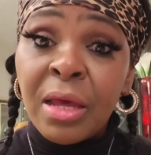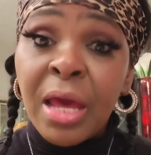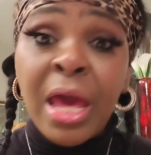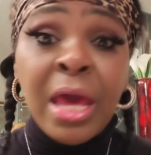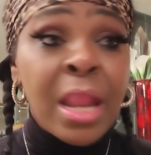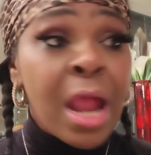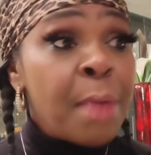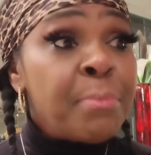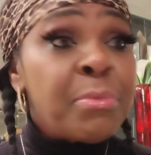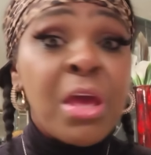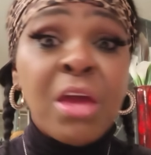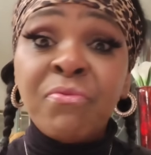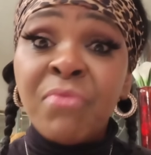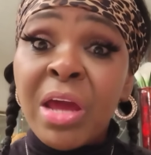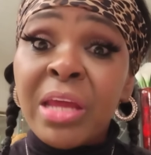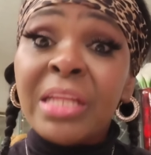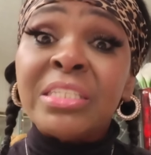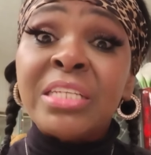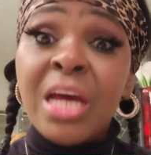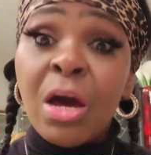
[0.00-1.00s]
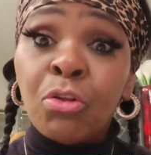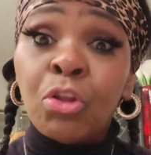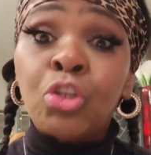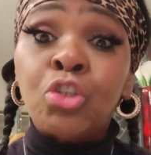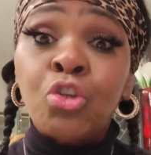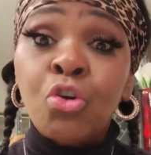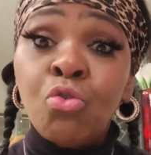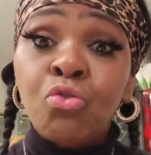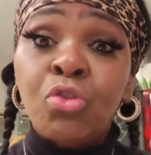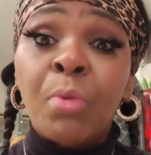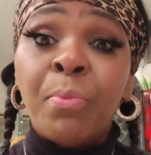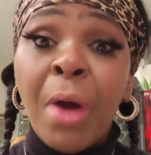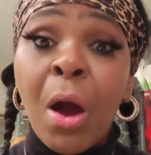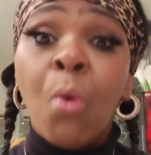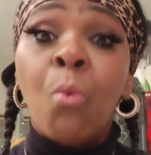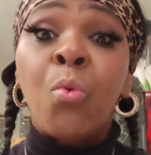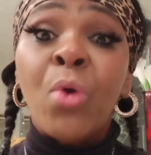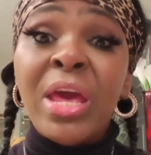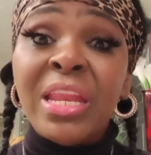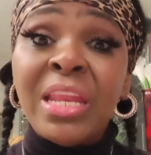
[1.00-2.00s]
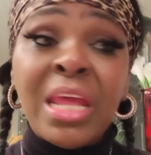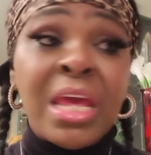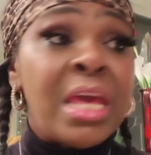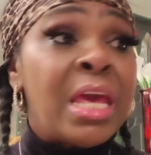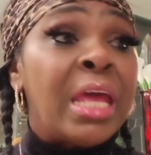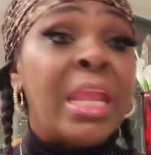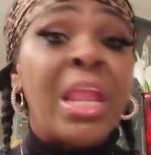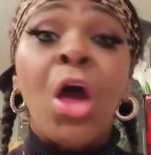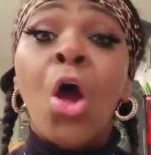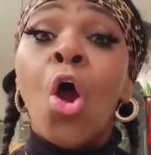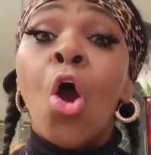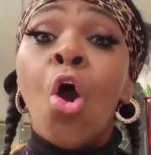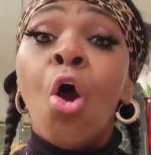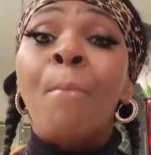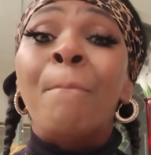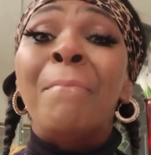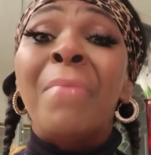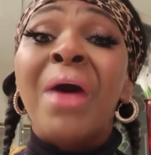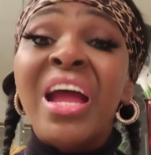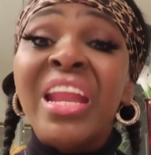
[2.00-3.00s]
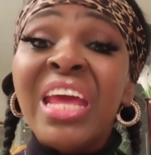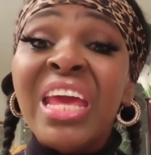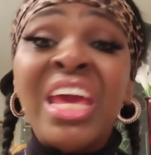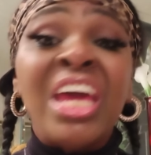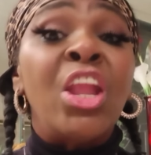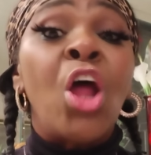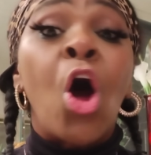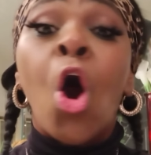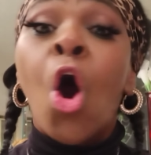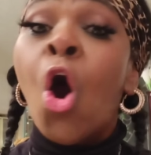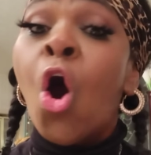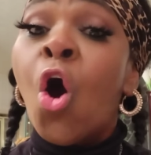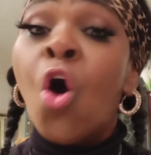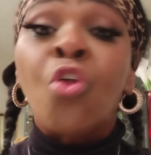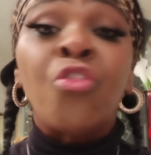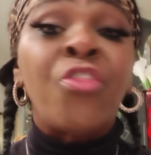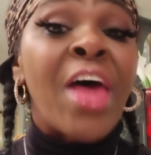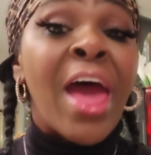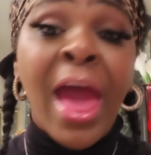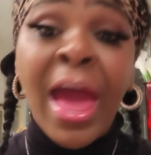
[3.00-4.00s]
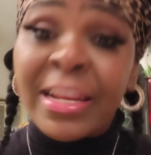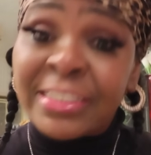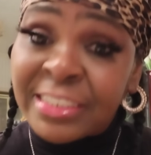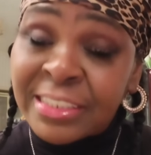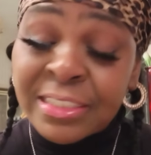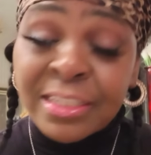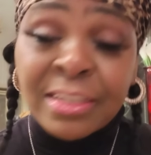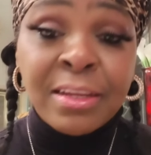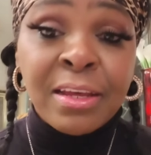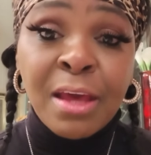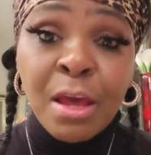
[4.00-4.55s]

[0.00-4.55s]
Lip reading: And I'm getting ready to tell the truth about Whitney and her money and all that.